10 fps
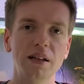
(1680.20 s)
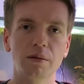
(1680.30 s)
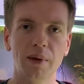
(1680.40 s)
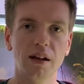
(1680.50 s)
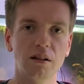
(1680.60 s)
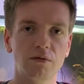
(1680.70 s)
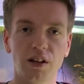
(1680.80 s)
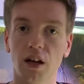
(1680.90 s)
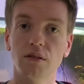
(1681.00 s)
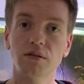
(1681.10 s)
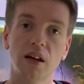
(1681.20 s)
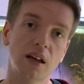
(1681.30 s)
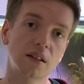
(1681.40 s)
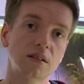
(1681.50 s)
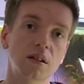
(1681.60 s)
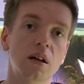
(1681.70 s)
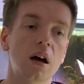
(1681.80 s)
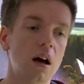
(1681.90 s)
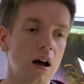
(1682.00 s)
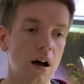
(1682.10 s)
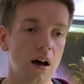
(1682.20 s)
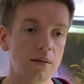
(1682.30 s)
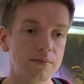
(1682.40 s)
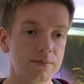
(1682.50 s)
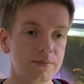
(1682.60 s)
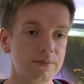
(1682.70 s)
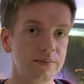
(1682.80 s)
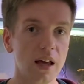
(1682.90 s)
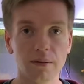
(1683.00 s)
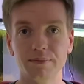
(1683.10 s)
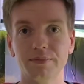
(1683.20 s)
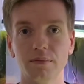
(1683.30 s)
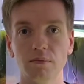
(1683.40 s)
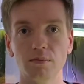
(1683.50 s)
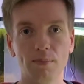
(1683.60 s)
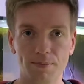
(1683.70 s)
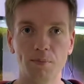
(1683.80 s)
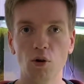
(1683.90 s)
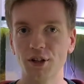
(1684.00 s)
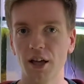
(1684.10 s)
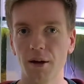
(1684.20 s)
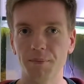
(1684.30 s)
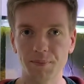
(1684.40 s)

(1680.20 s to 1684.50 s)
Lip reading: to make videos, I guess. Yeah, more to come.